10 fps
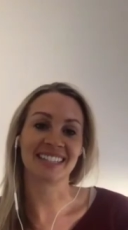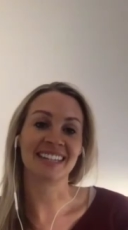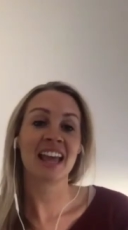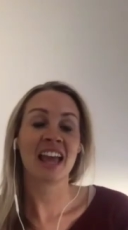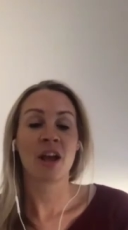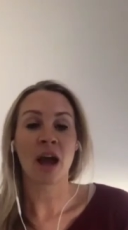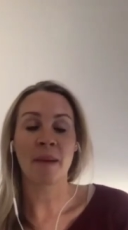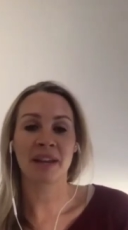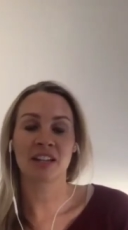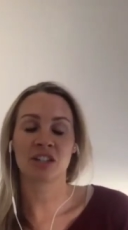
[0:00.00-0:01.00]
And I
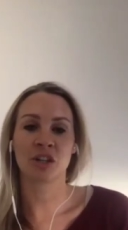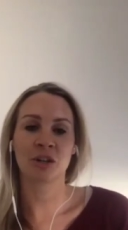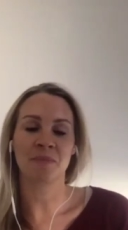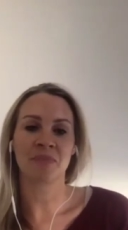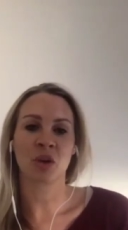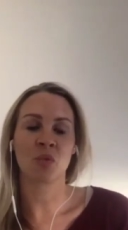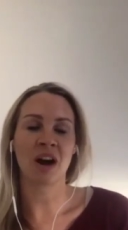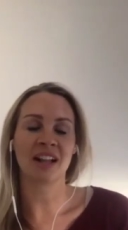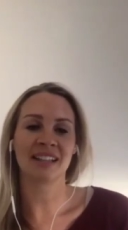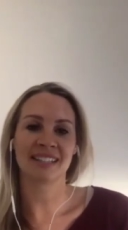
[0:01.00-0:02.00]
mean, to
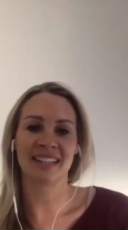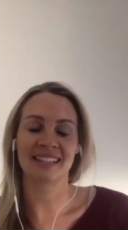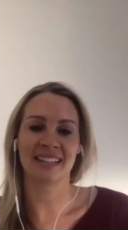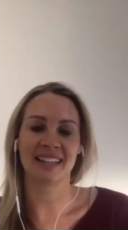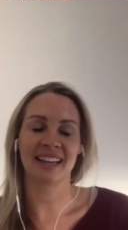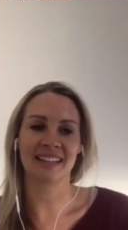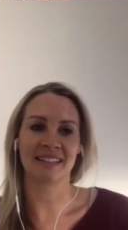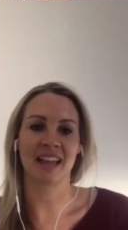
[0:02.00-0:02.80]
while it, it it,